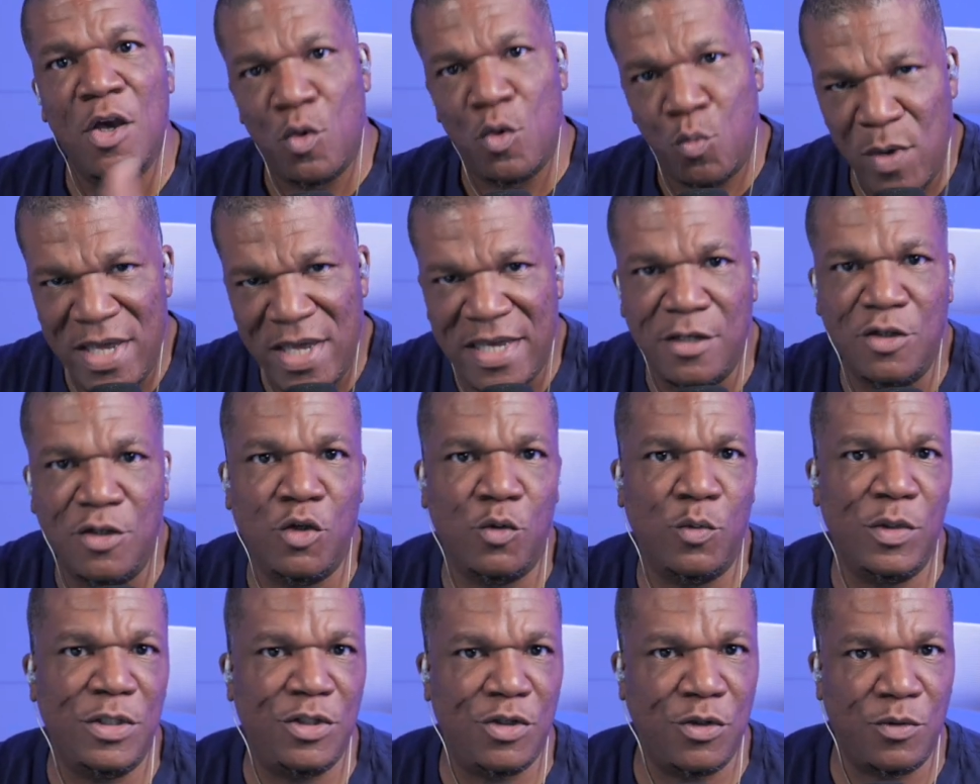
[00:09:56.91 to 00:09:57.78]
We can
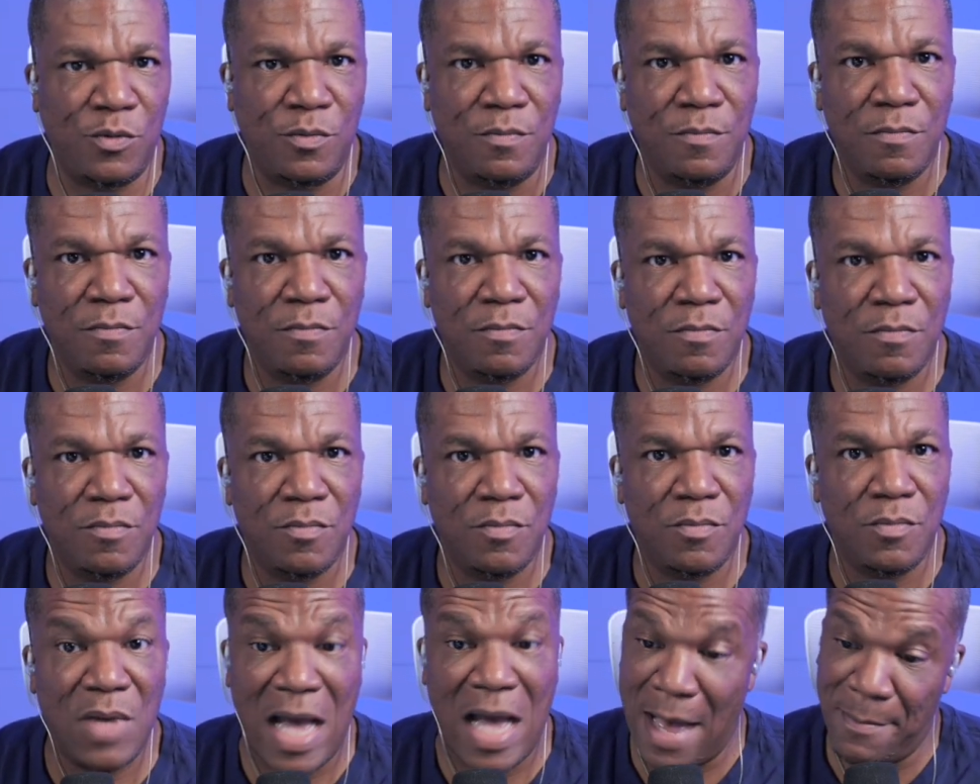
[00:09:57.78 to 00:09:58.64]
do it too.
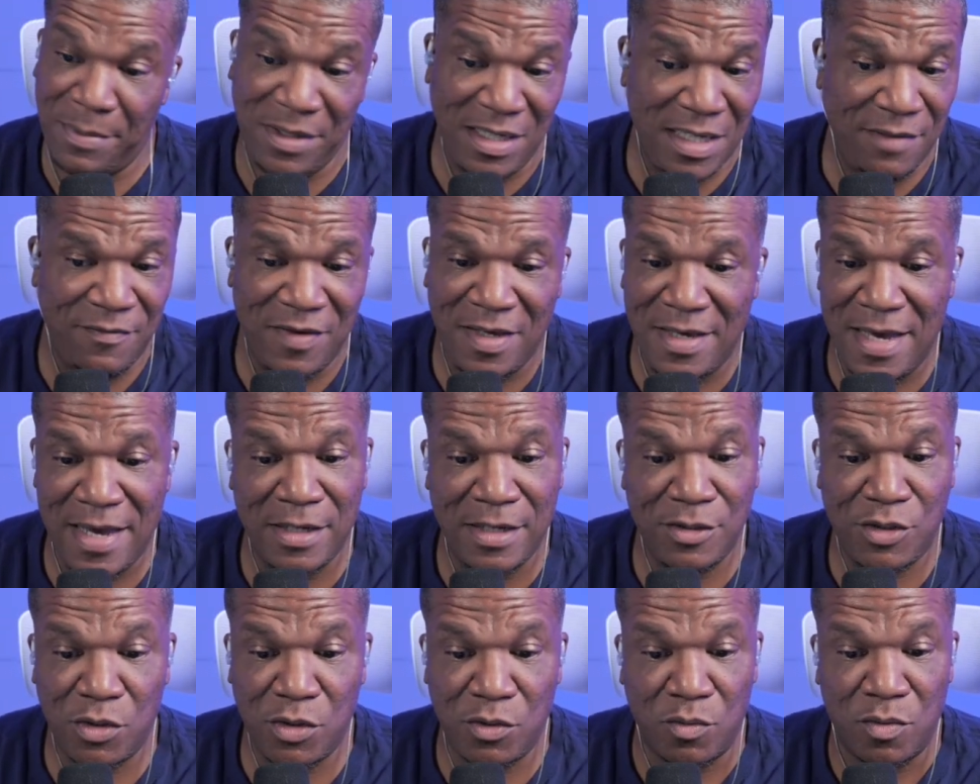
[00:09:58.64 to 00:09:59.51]
I believe he can
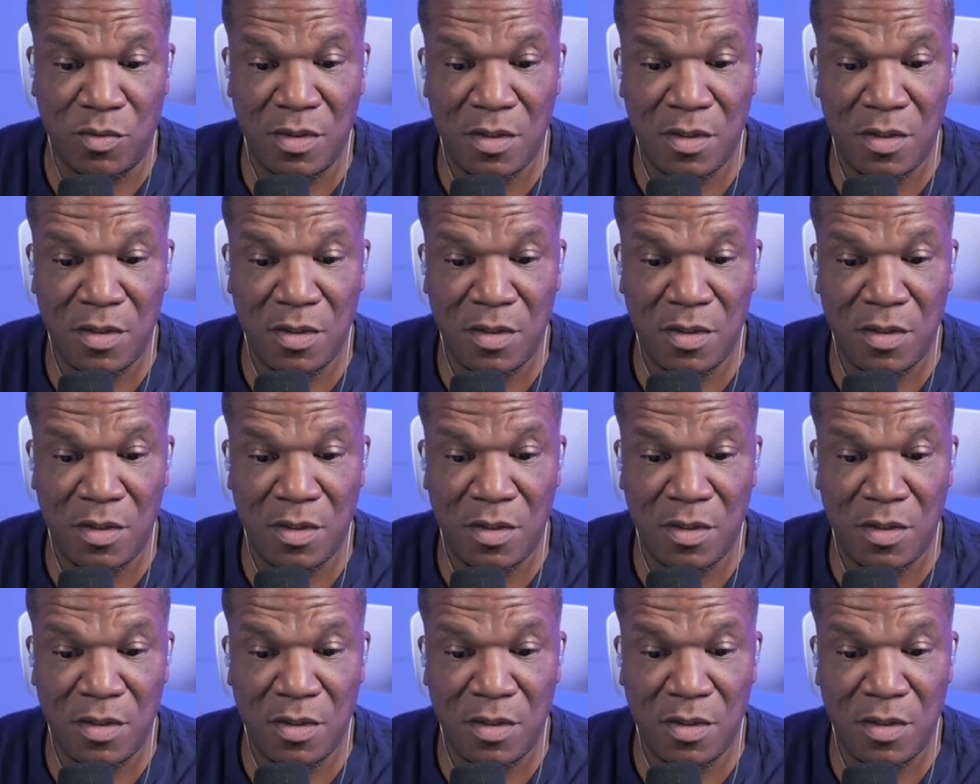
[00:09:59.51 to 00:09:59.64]
too.